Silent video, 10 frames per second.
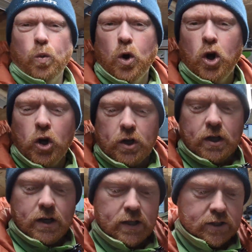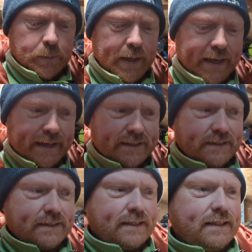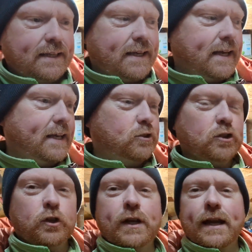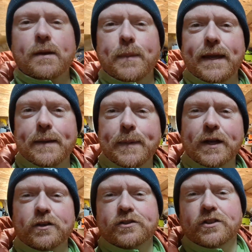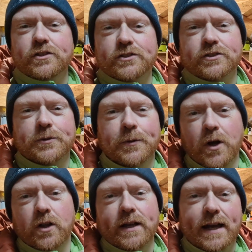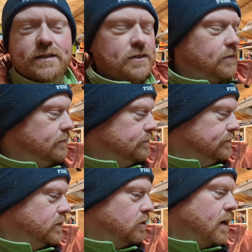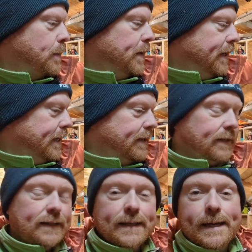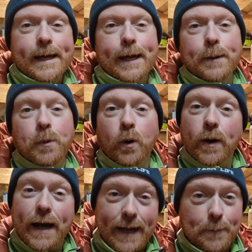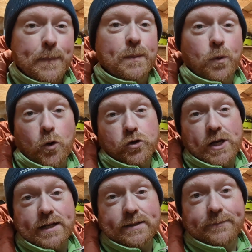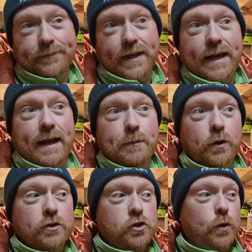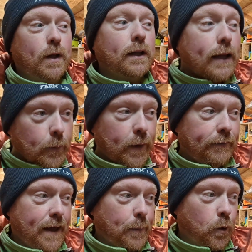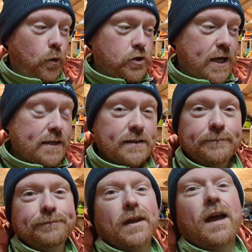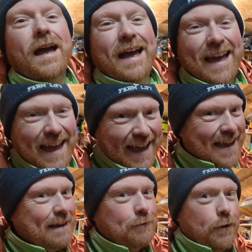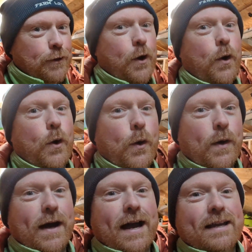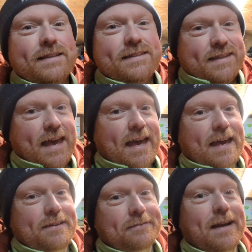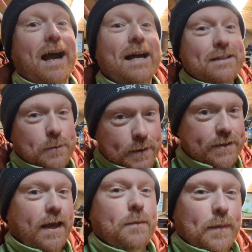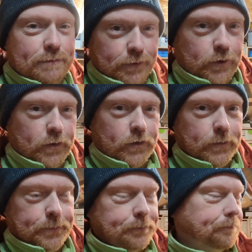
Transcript: work space. It doesn't look at the minute because there's all kinds of crap in here. But I am mid-project, and I am going to show you a little bit of that project, even though I can say, as I was saying before,